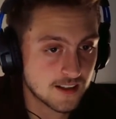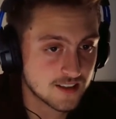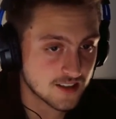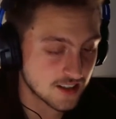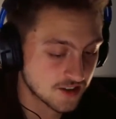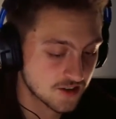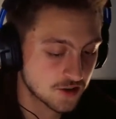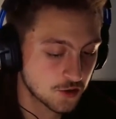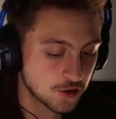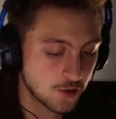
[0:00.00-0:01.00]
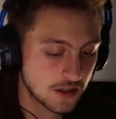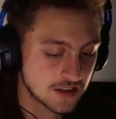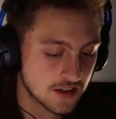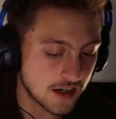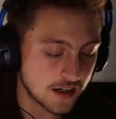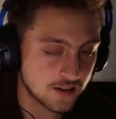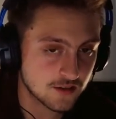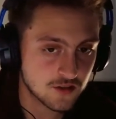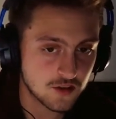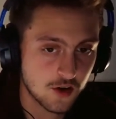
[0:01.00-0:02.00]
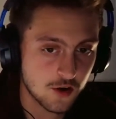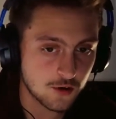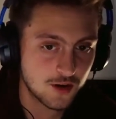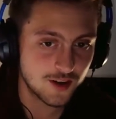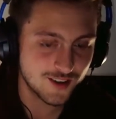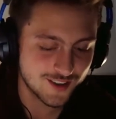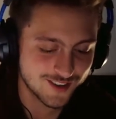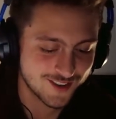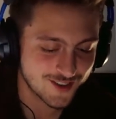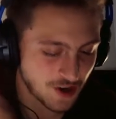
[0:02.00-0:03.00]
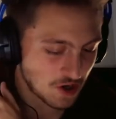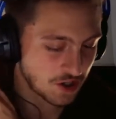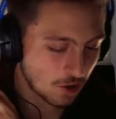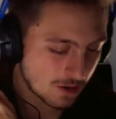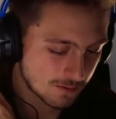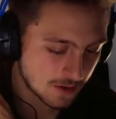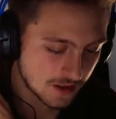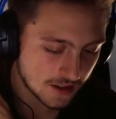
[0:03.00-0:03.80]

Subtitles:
It's 6-2 USA. So sorry, Europe.